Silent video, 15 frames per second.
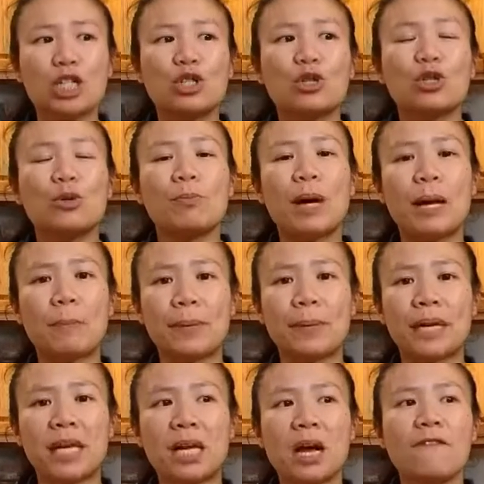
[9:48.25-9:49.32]
So you might
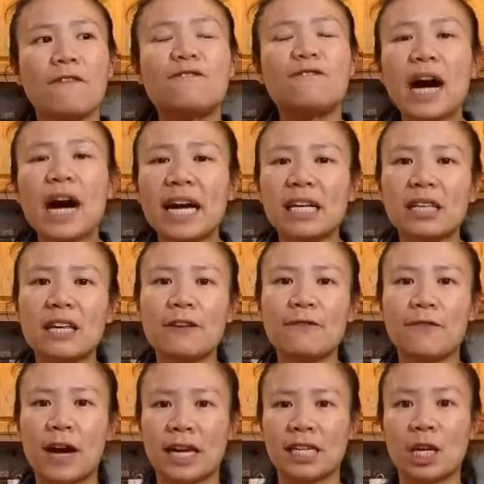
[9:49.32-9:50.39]
be finally
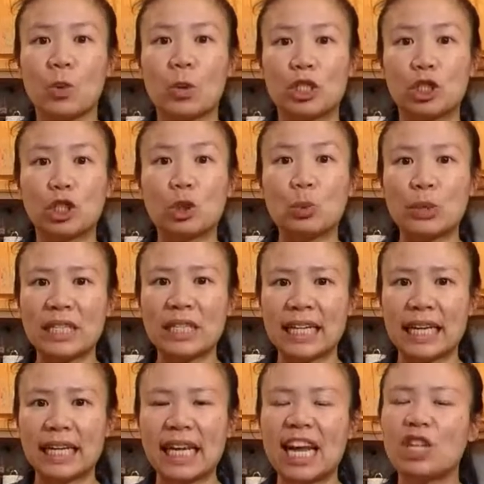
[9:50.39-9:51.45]
finding what you
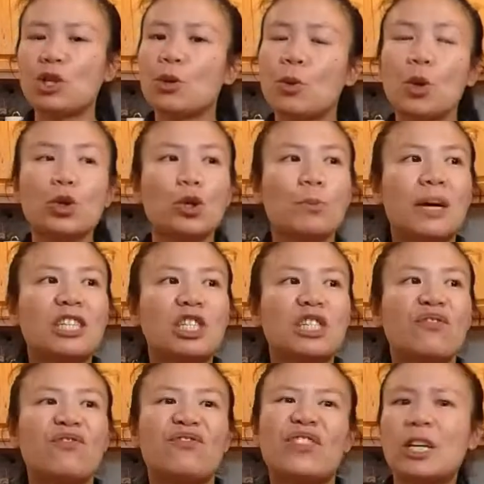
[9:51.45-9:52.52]
need, and you might
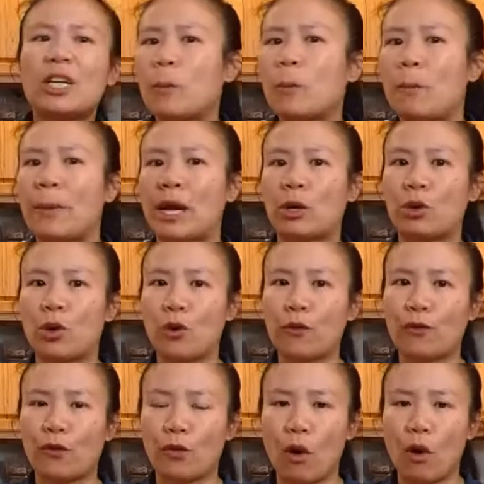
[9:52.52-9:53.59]
just feel better
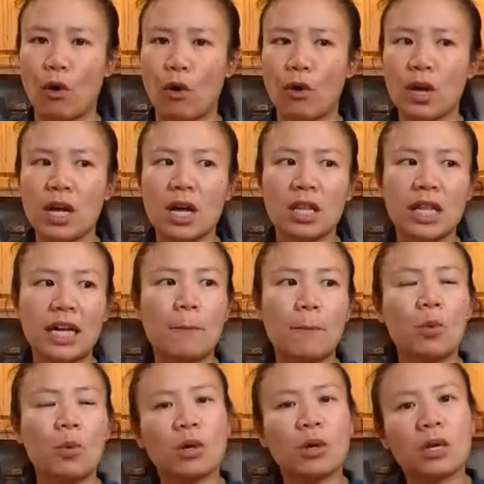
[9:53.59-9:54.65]
overall, like
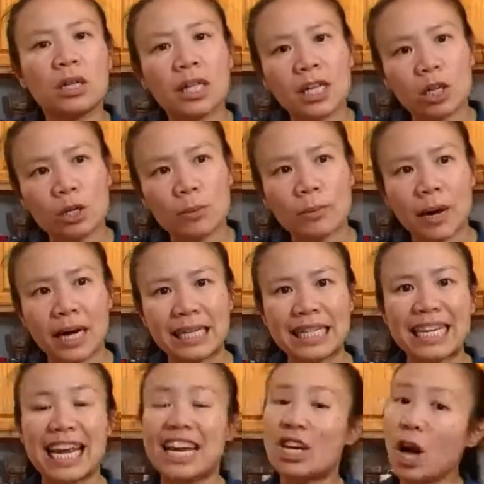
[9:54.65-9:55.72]
more
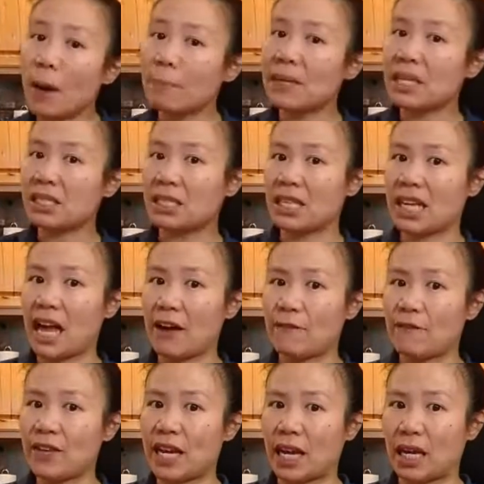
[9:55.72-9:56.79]
clear-minded, and not because of the
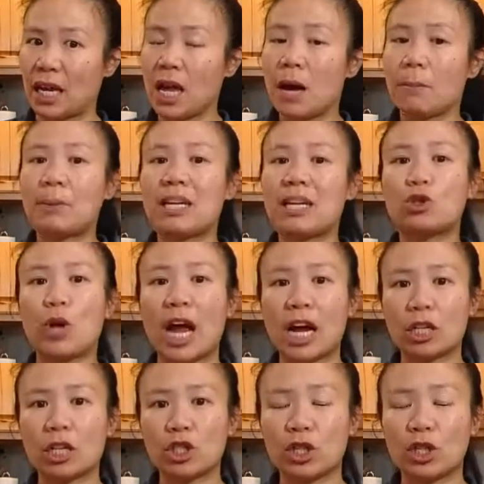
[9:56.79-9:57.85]
caffeine, because you're
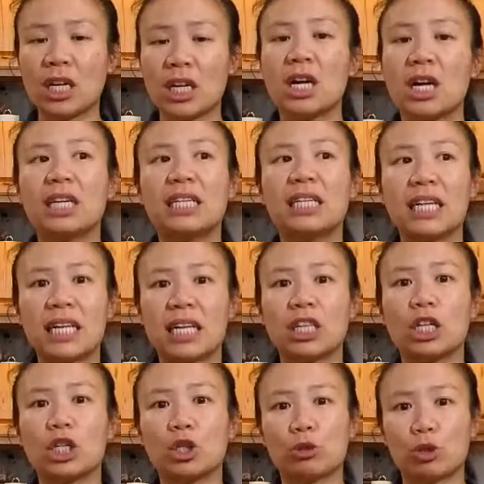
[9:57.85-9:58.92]
actually
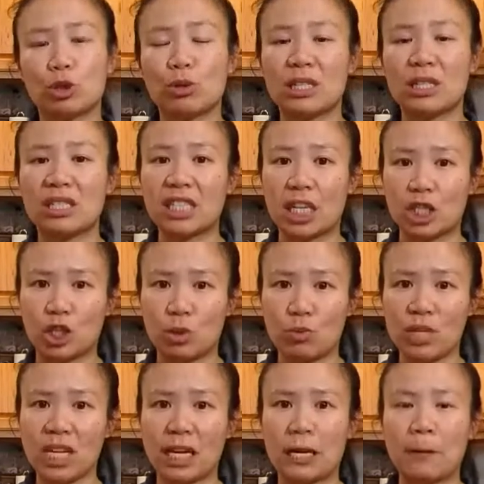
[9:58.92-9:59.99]
getting the nutrients that you
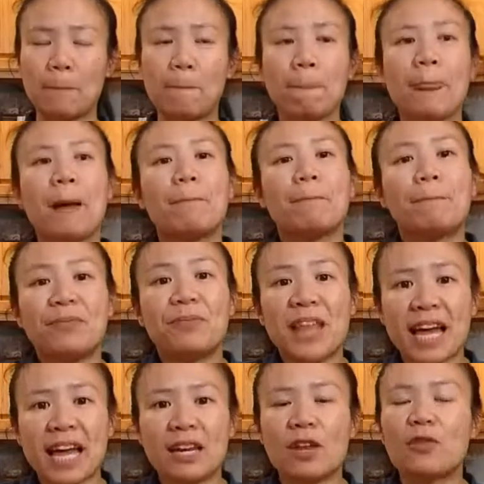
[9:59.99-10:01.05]
need.
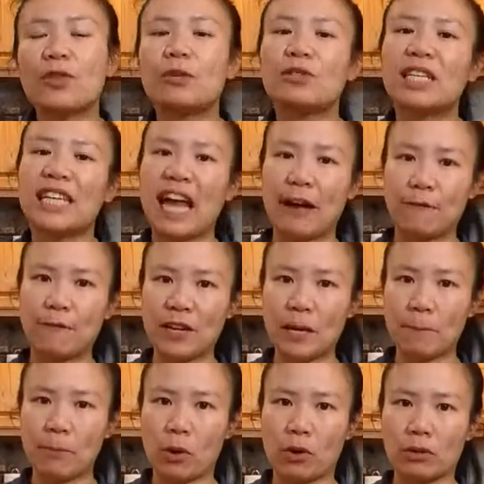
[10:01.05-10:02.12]
Then there's the
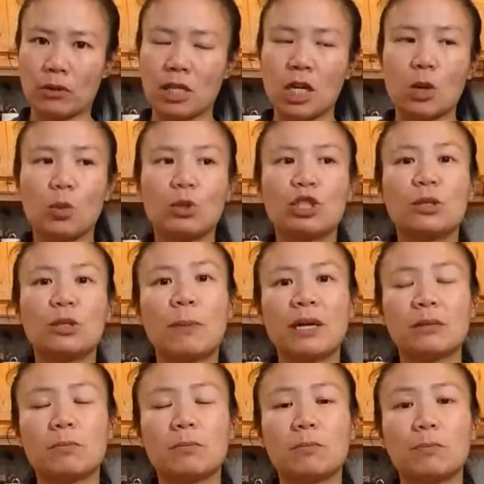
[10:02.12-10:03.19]
caffeine part, which
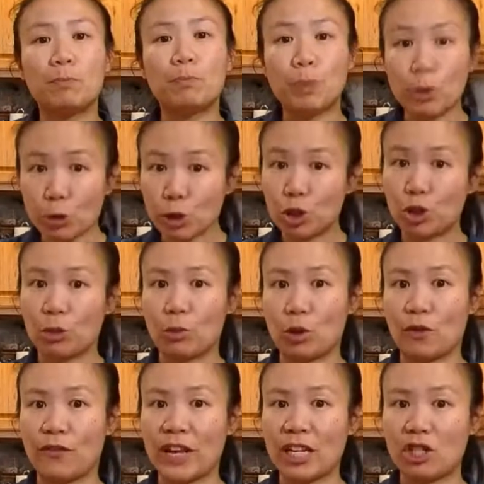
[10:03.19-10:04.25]
might boost your
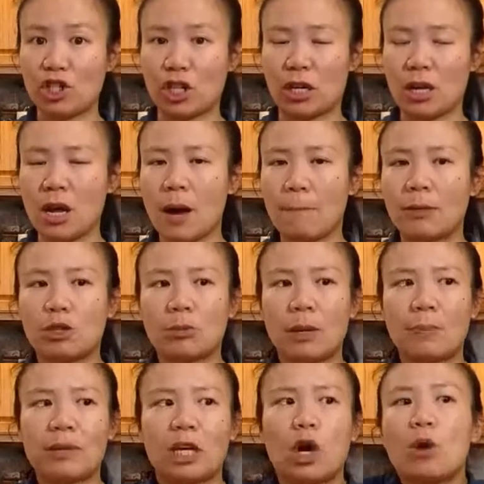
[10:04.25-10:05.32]
motivation, but you might
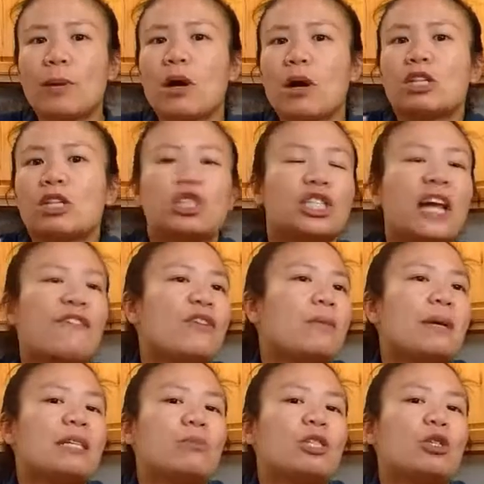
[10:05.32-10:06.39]
be like, oh my gosh, caffeine
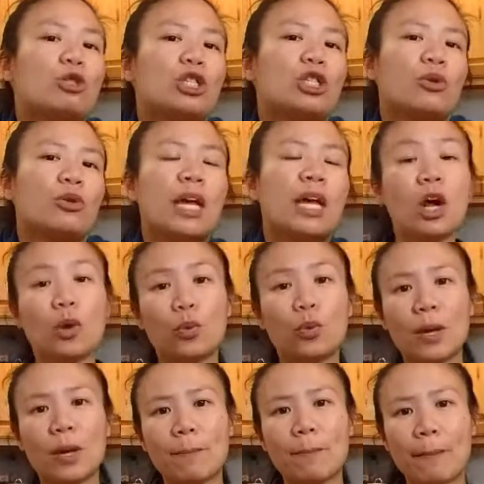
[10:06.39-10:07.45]
makes me so jittery.
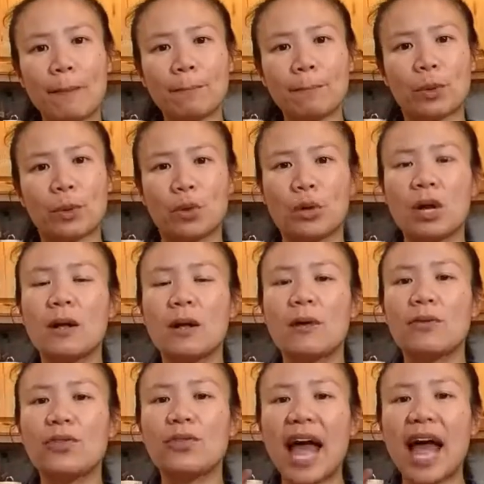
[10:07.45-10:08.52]
Remember,
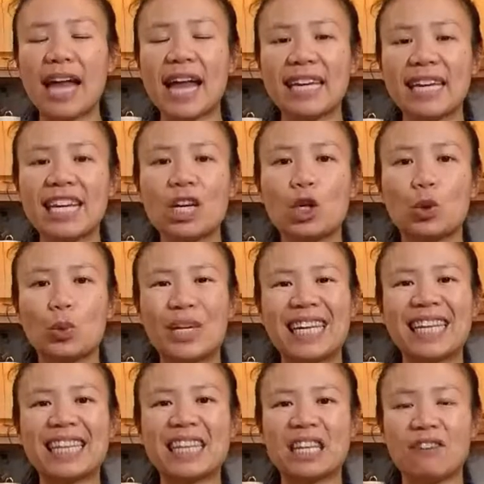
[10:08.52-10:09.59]
any
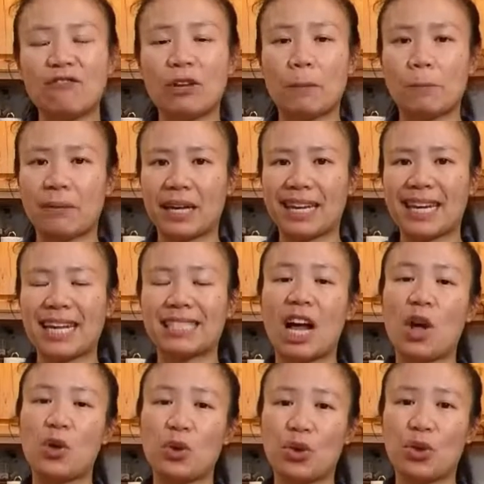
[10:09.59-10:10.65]
green leafy plant has
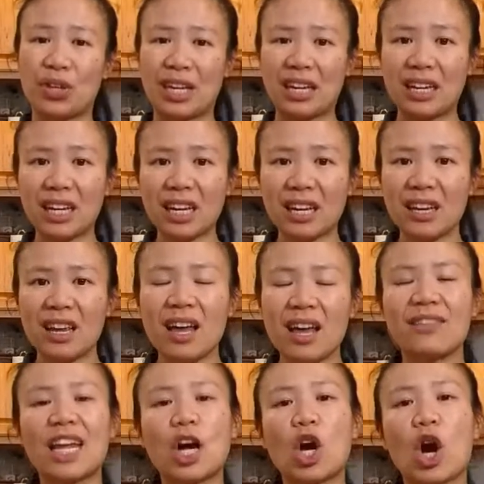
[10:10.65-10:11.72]
L-theanine
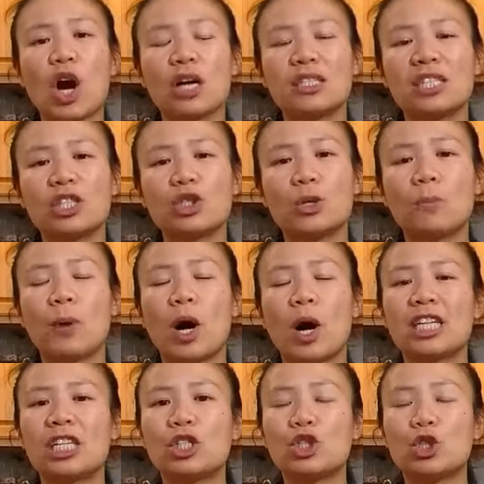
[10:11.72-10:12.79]
that causes your
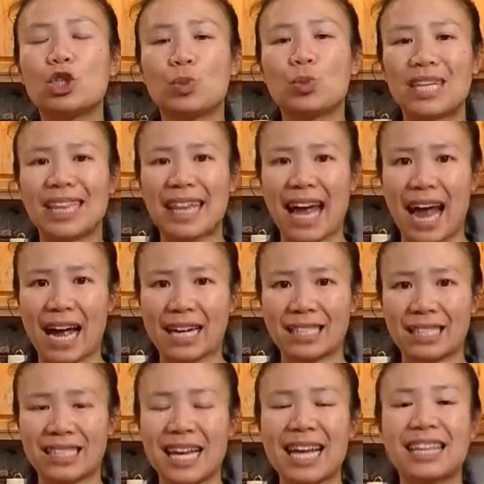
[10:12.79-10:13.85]
body to
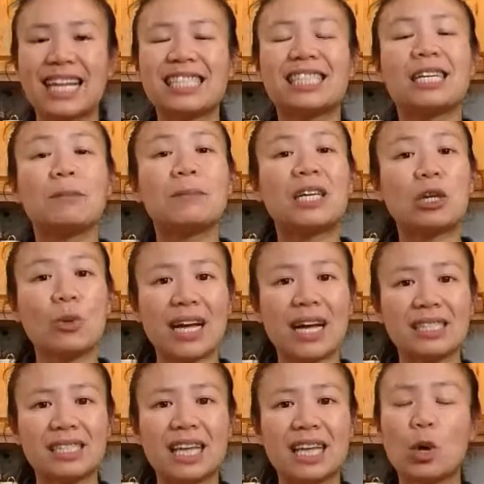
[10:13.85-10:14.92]
relax. That's an amino
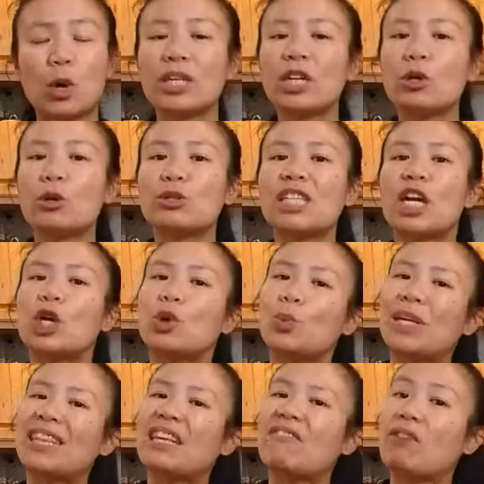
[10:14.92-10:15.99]
acid that only occurs in
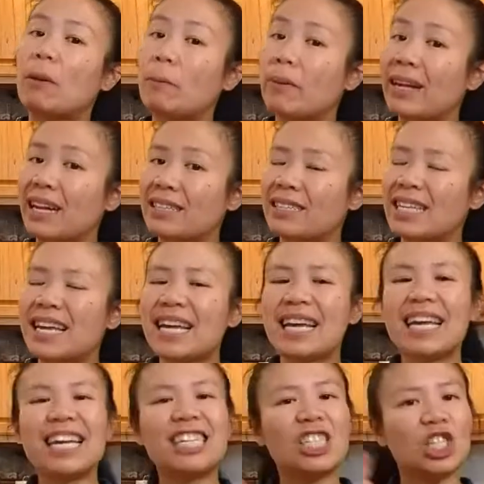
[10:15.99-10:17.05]
green leafy plants.
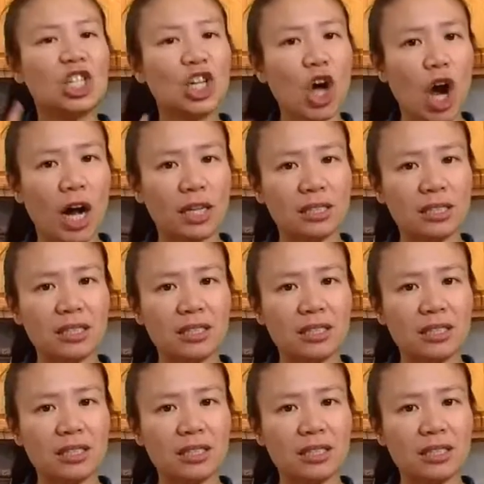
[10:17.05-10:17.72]
It is not